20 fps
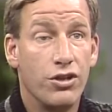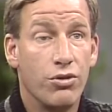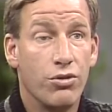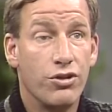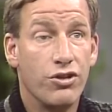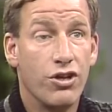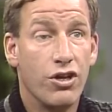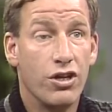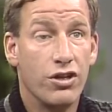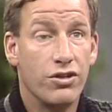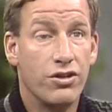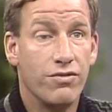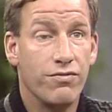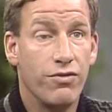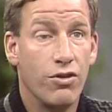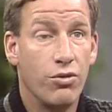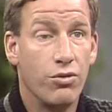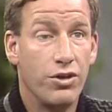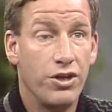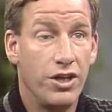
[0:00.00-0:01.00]
your dog
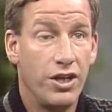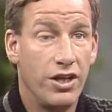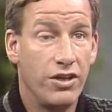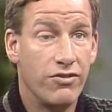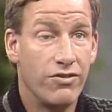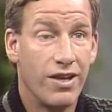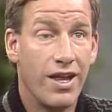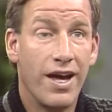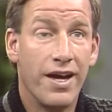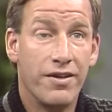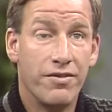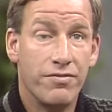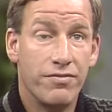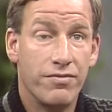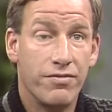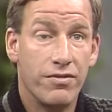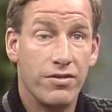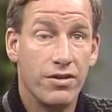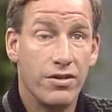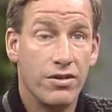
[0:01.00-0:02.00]
devoted his life
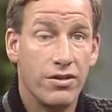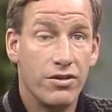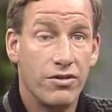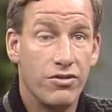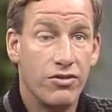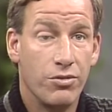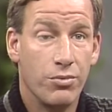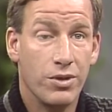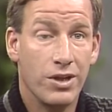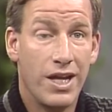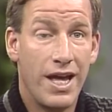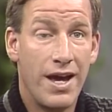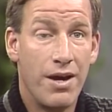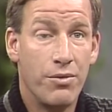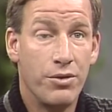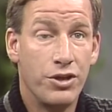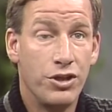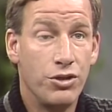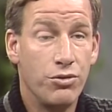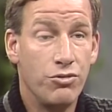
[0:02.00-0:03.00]
to
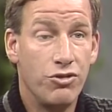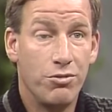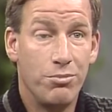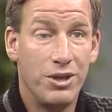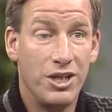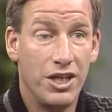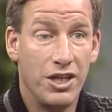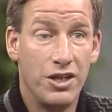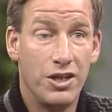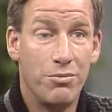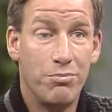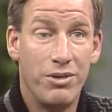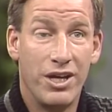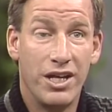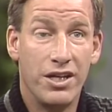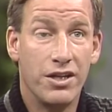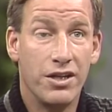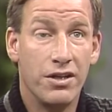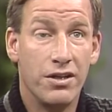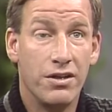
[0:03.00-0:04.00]
allowing you to be
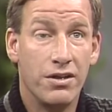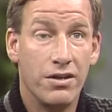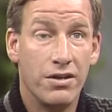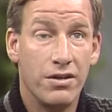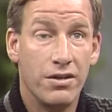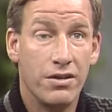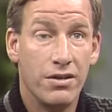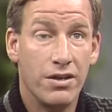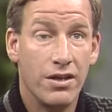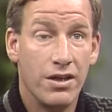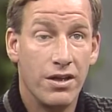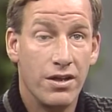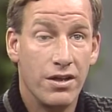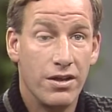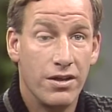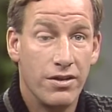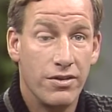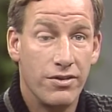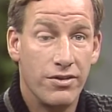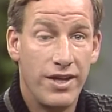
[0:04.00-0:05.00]
independent.
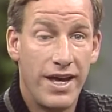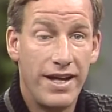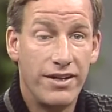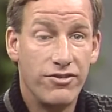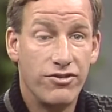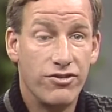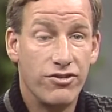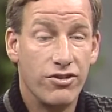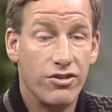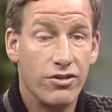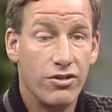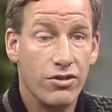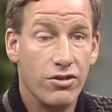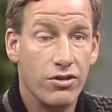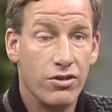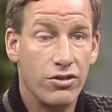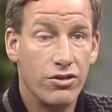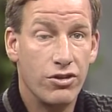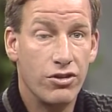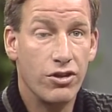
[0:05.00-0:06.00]
That's
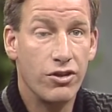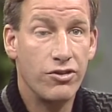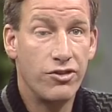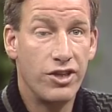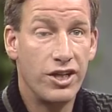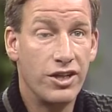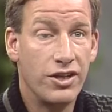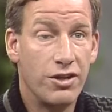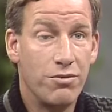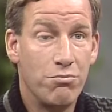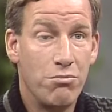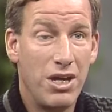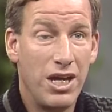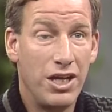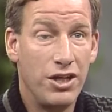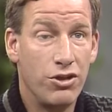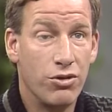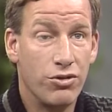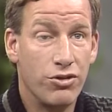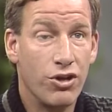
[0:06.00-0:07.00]
the thing that
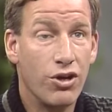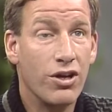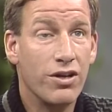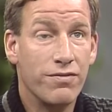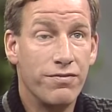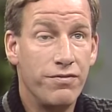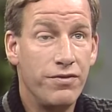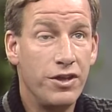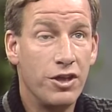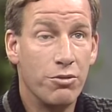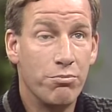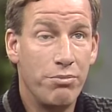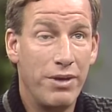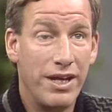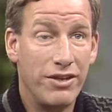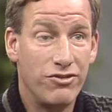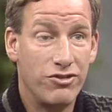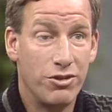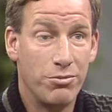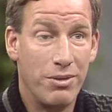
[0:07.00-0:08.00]
made your dog feel
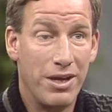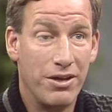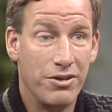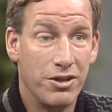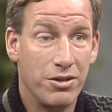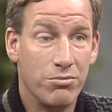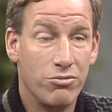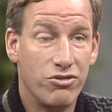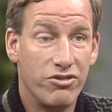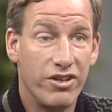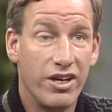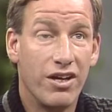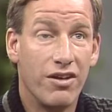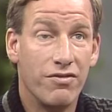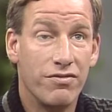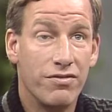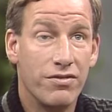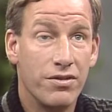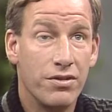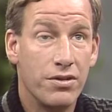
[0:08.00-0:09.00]
best about
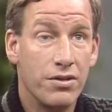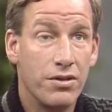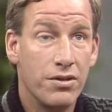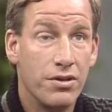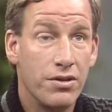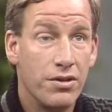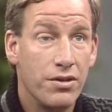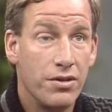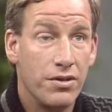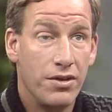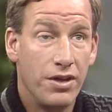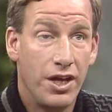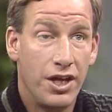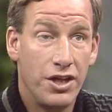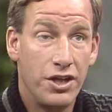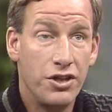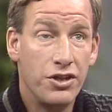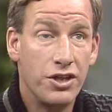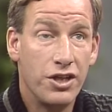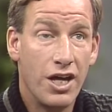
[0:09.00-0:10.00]
himself.
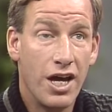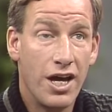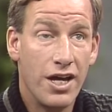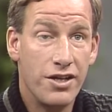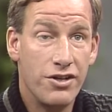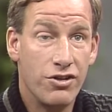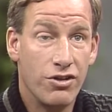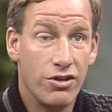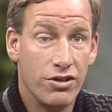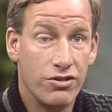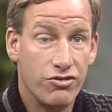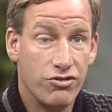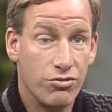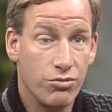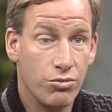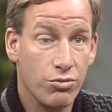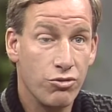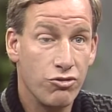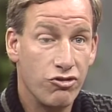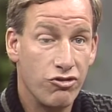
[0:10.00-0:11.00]
And in the guide dog
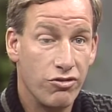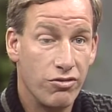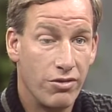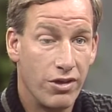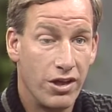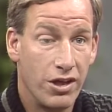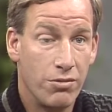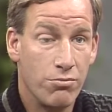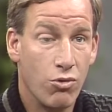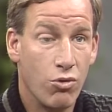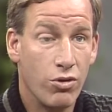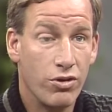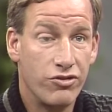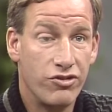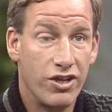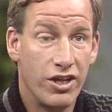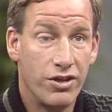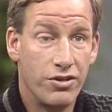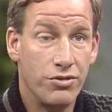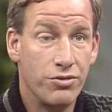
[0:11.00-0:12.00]
schools in
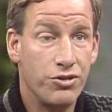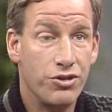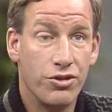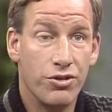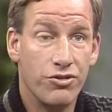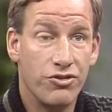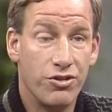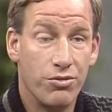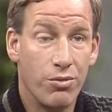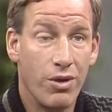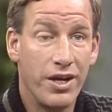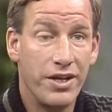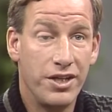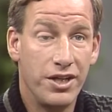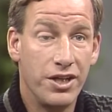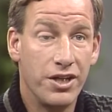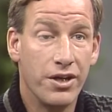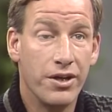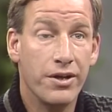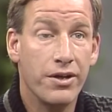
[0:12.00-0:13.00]
Morristown, New Jersey, right
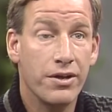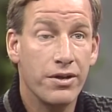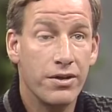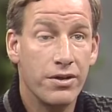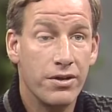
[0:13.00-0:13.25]
here,